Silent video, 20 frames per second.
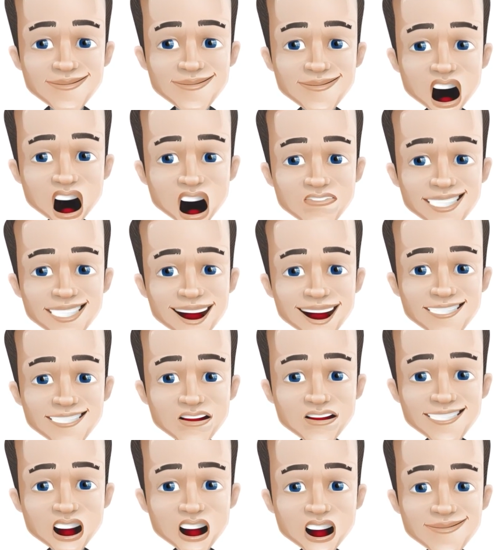Defensive
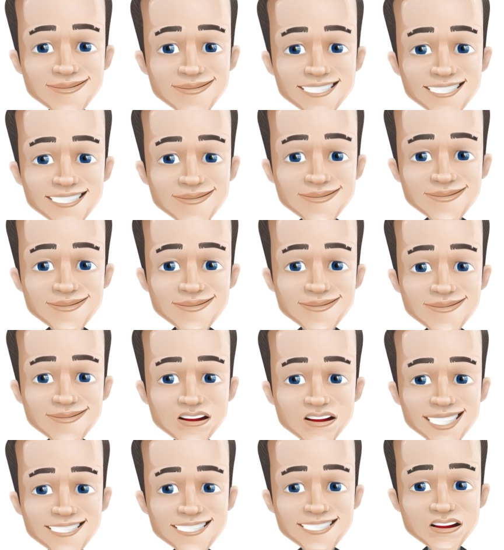stocks.
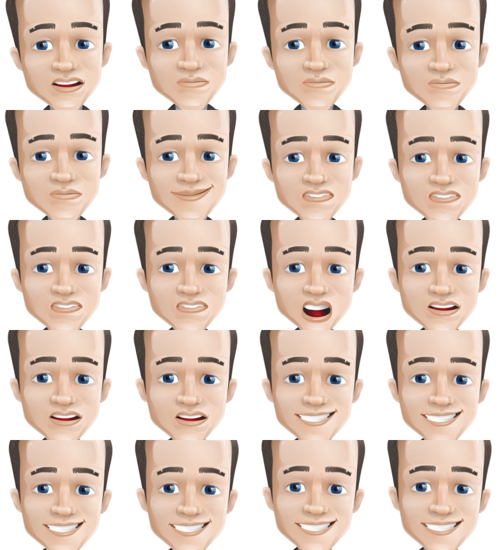Examples of
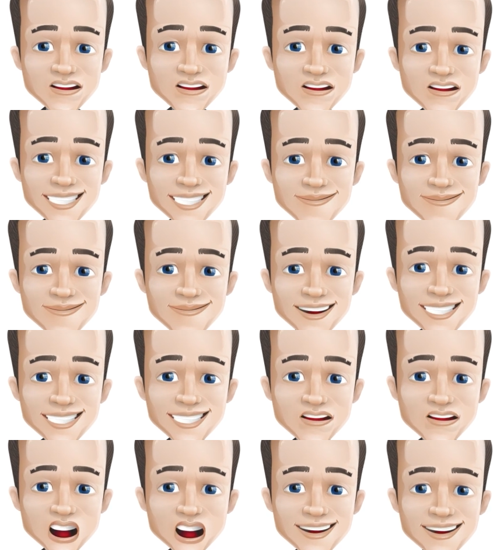defensive stocks include
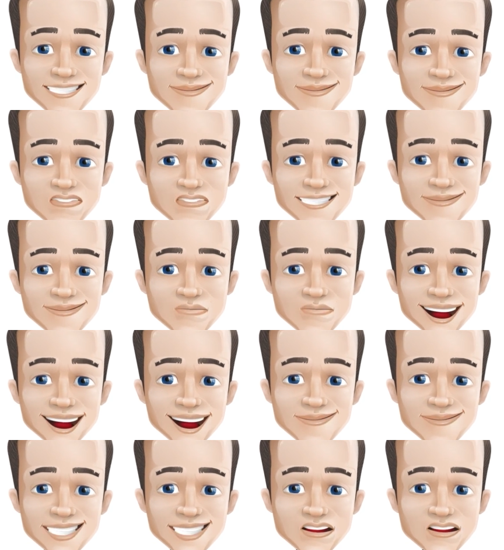utility, healthcare,
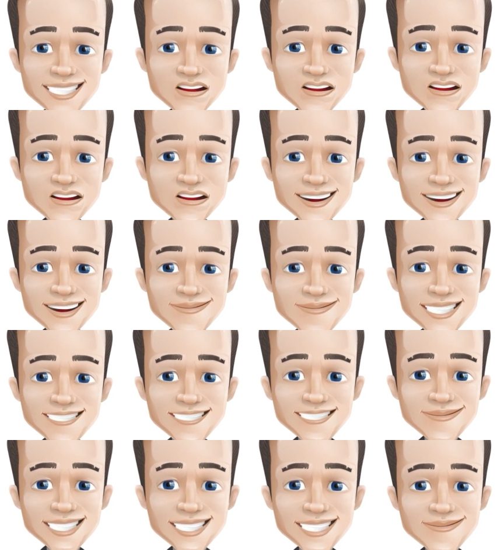biotechnology, and
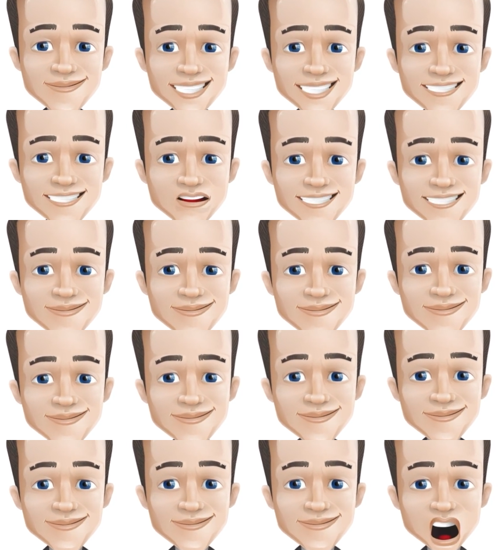consumer good companies.
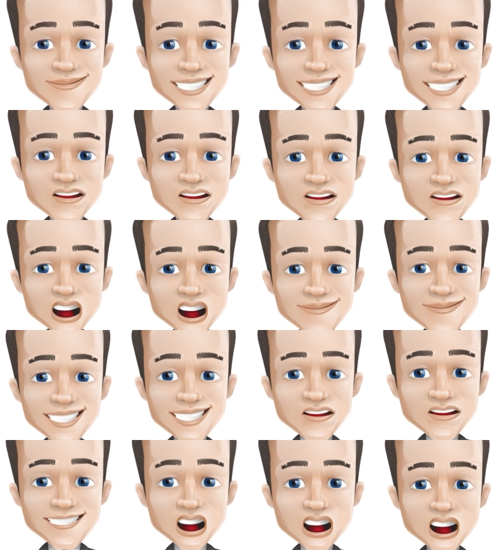Regardless of the
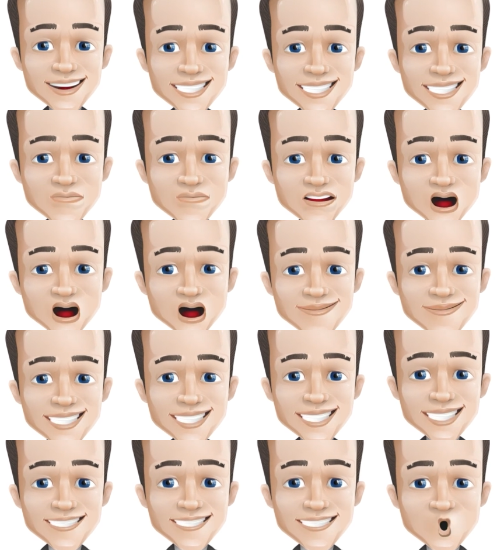state of the market,
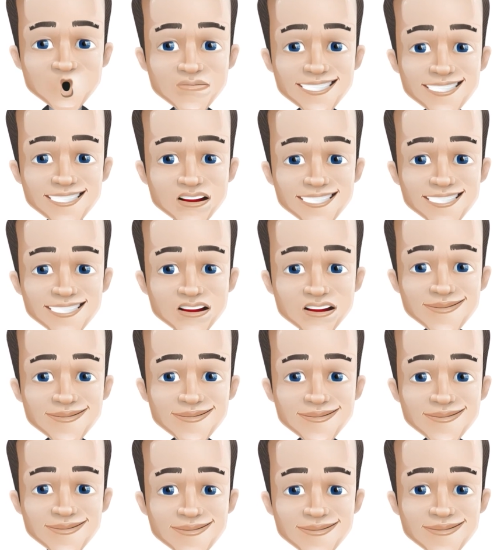consumers are still
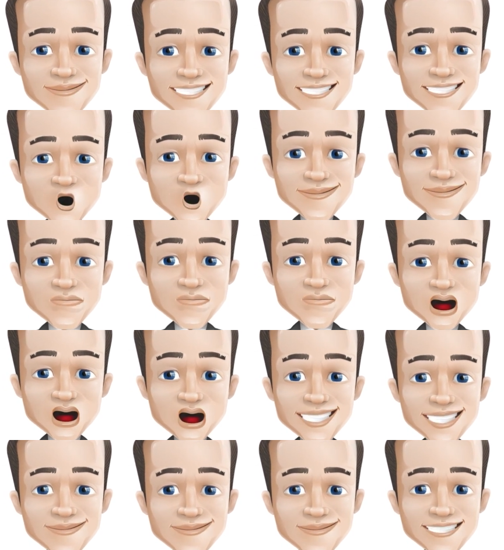going to
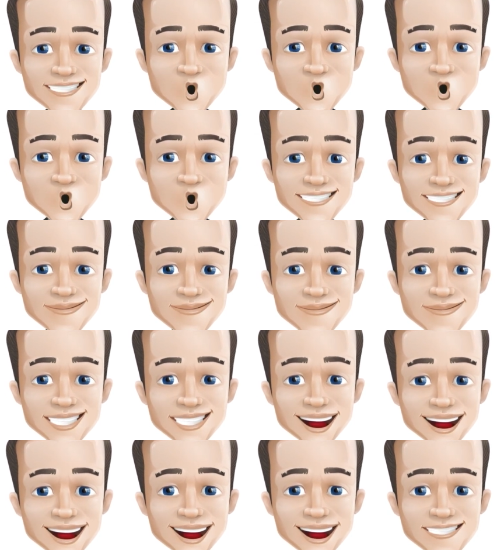purchase food, health
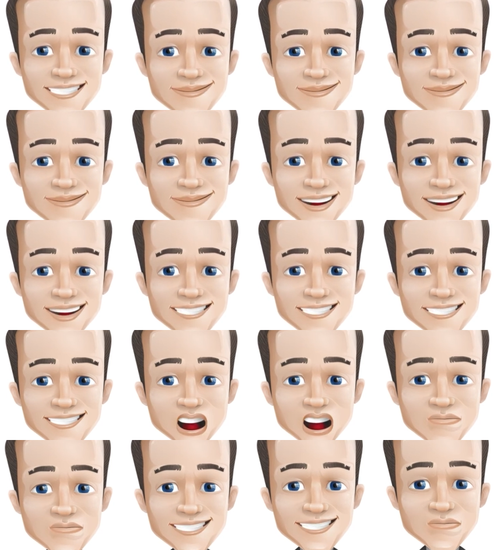products, and basic
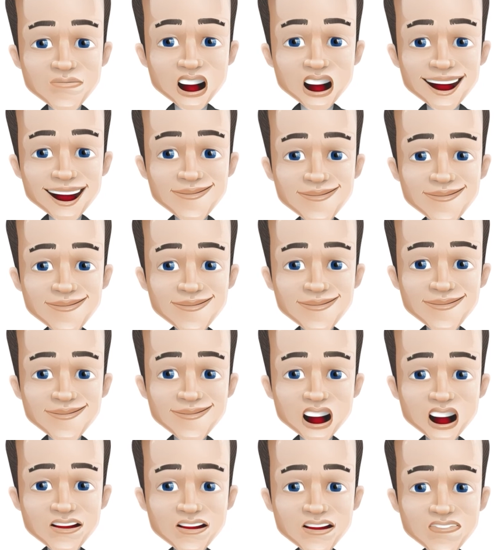home supplies.
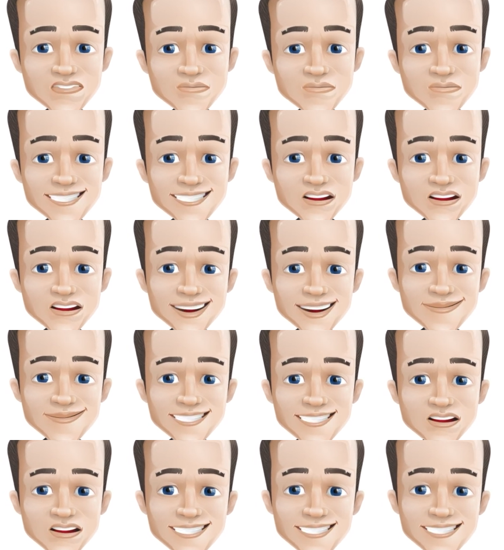Therefore, companies
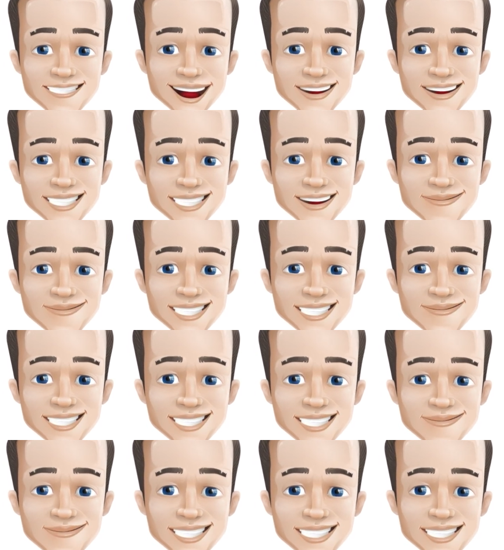operating in the
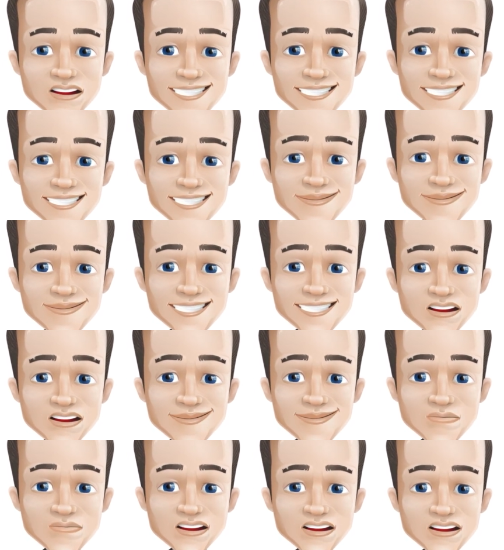defensive sector will
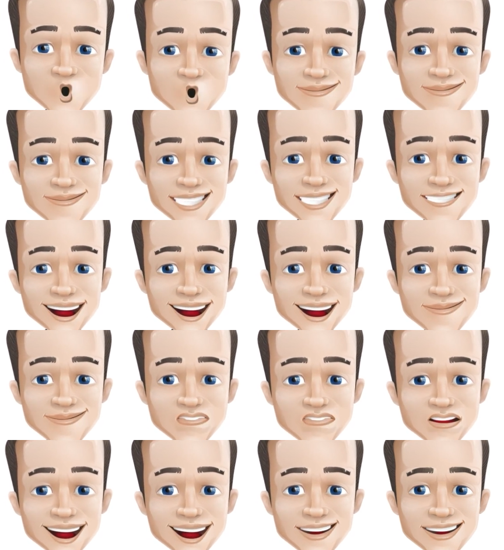typically retain their
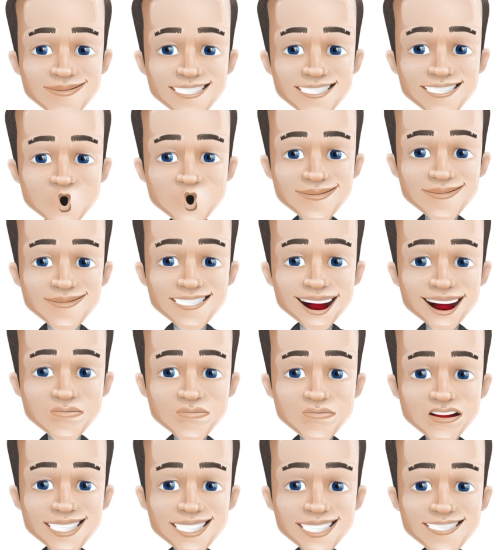values during times
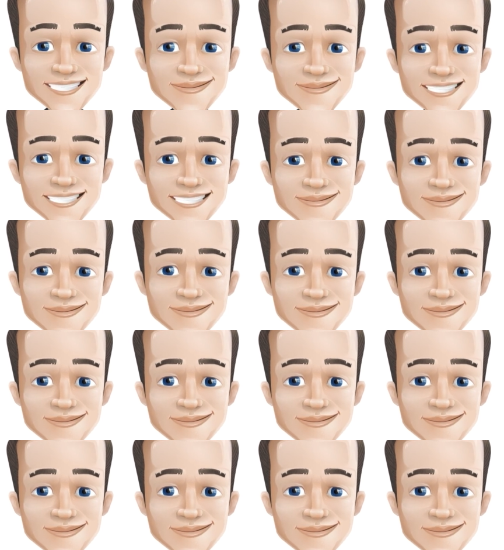of uncertainty